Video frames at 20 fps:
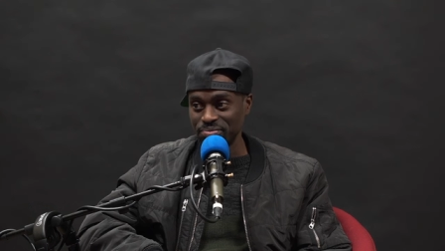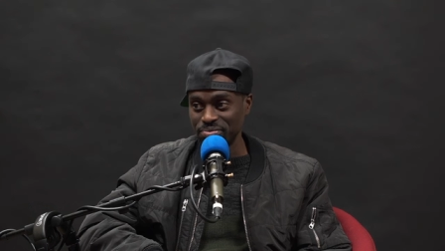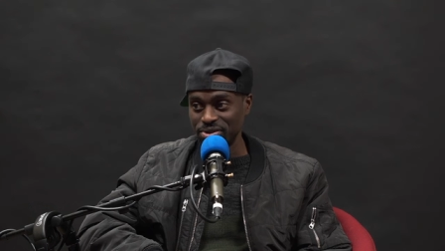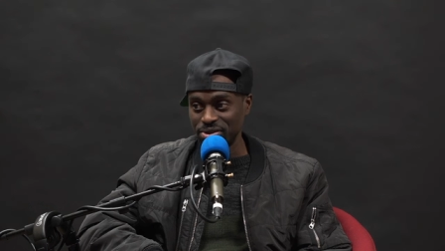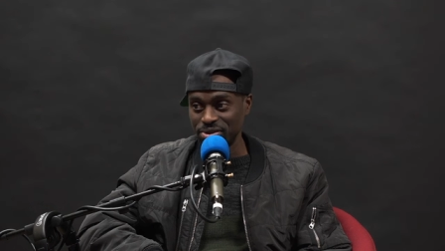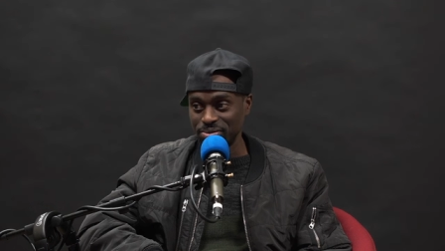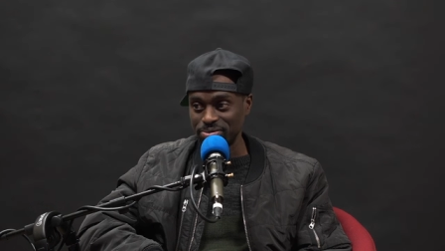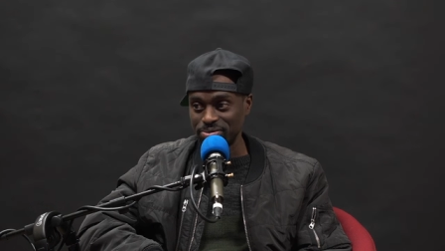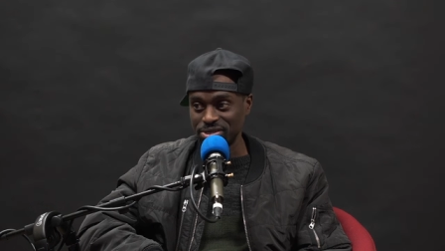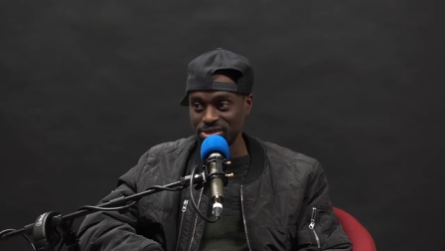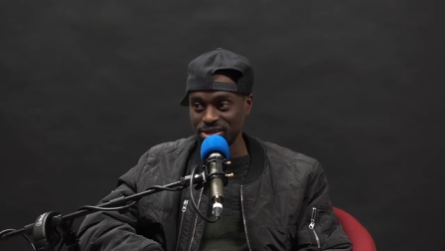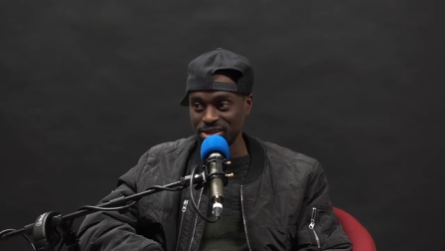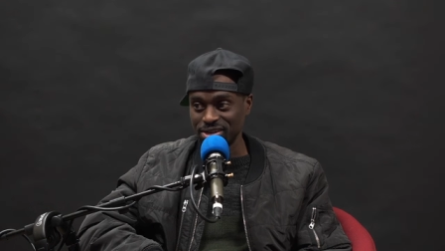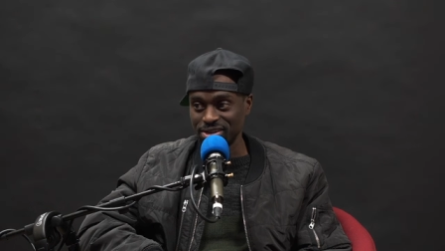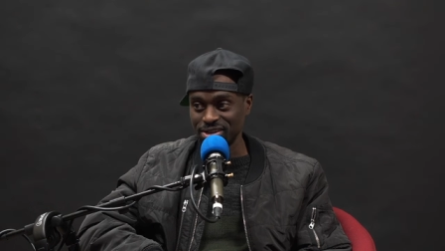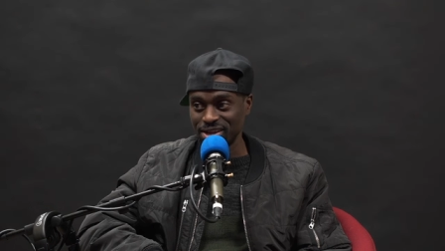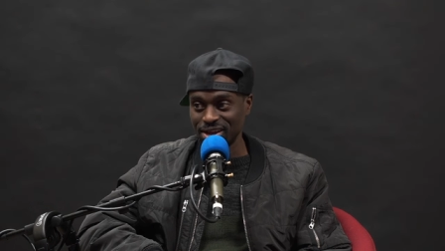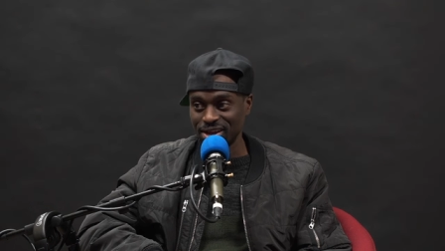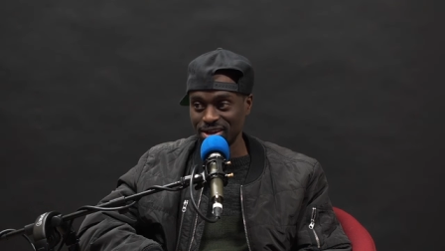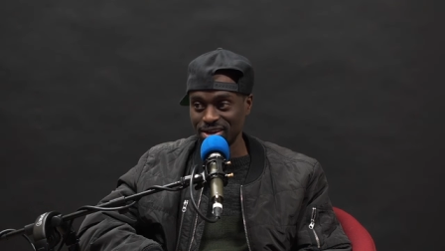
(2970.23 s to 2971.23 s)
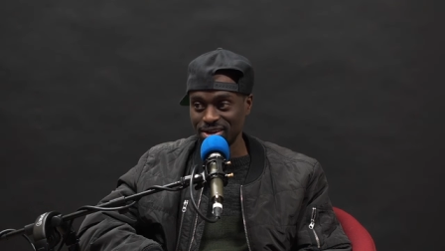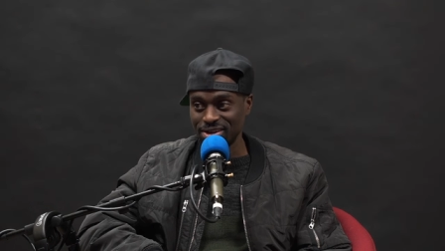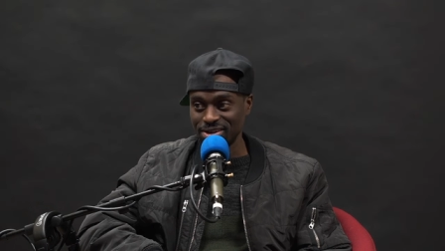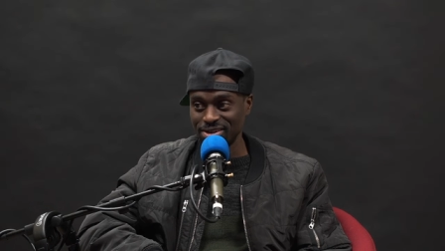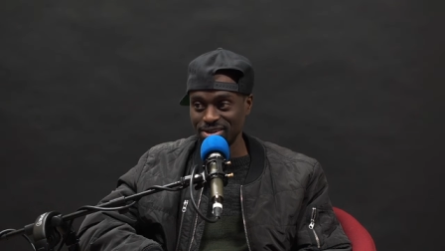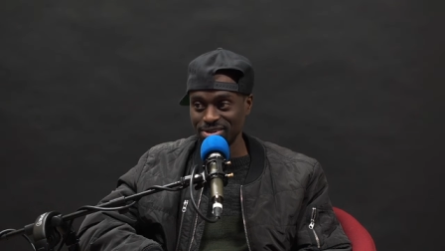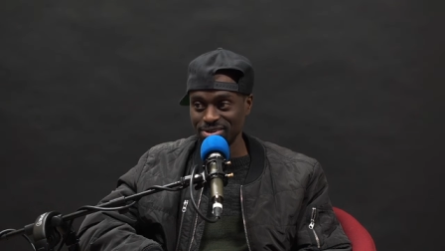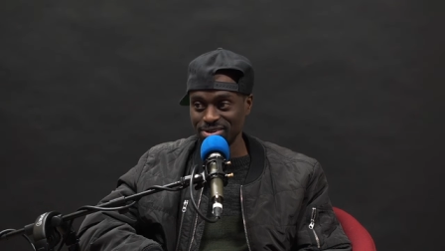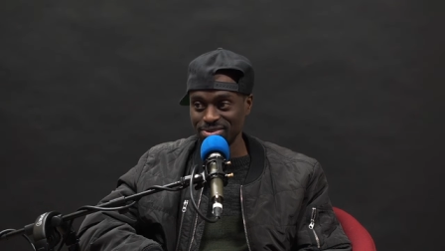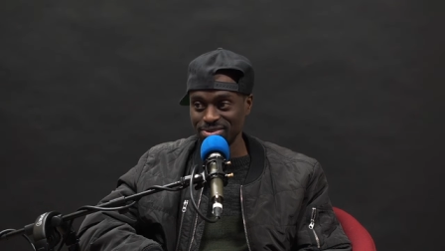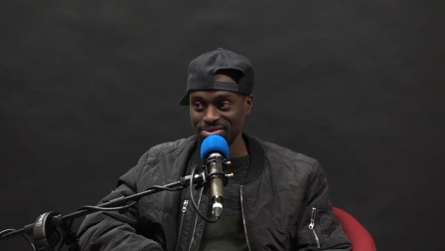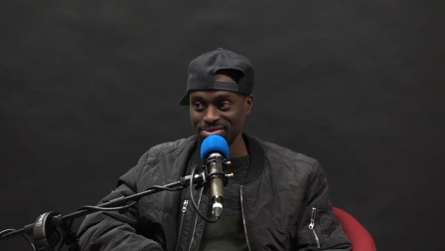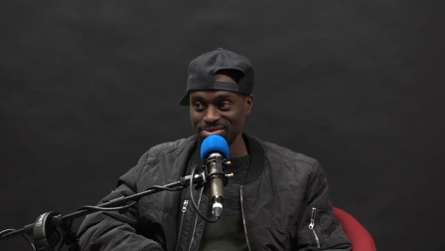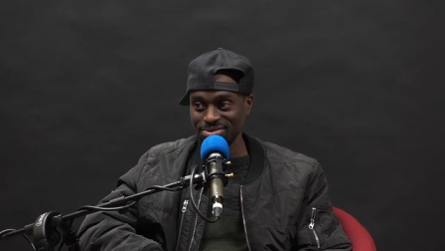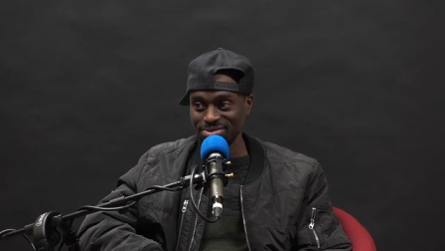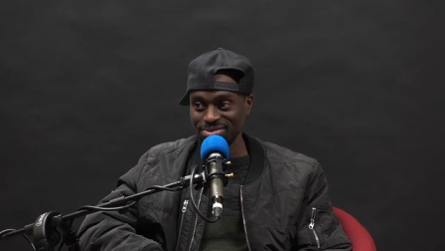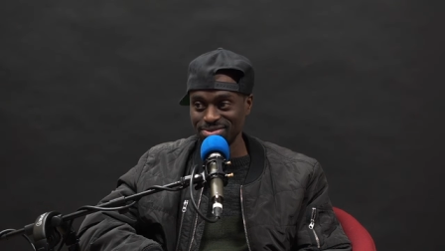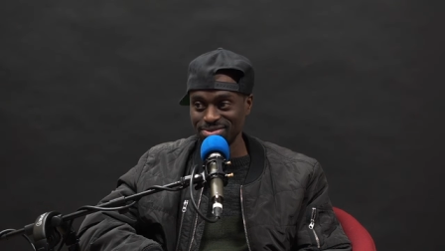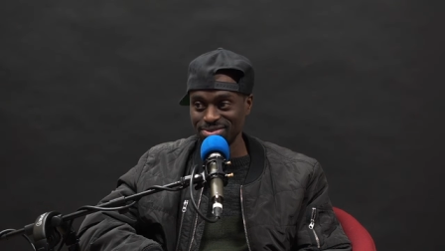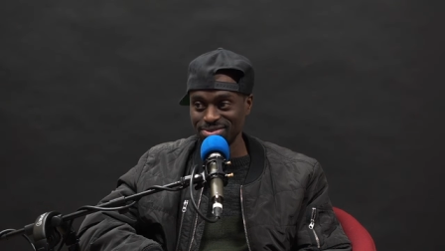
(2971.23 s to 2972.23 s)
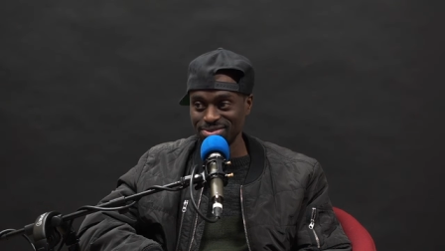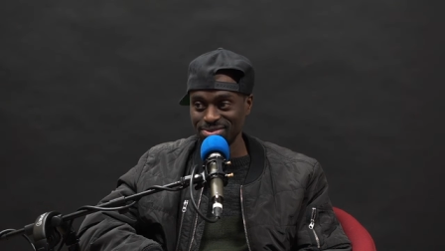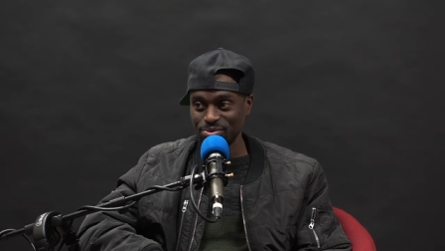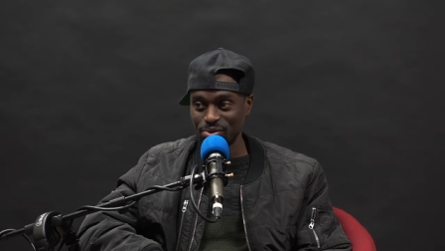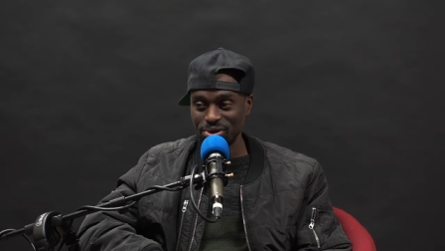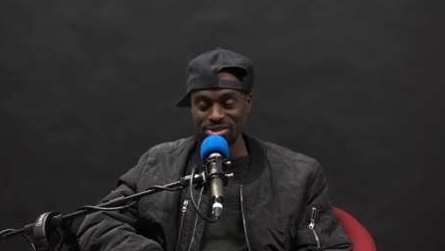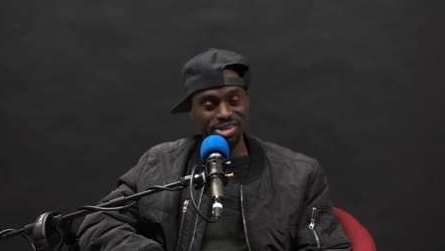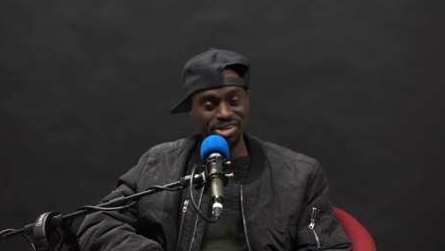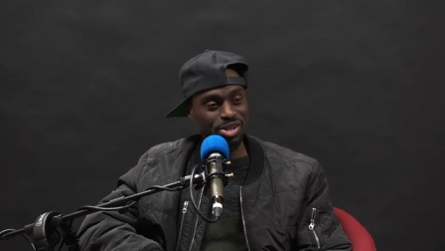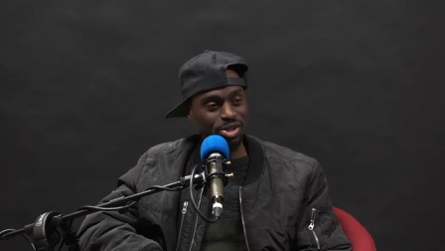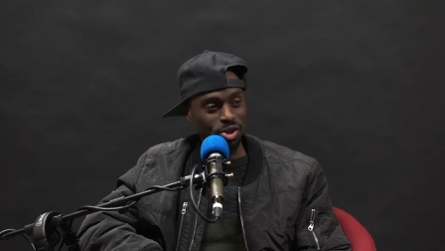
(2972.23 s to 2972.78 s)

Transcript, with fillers: You know what I'm saying? Uh, was it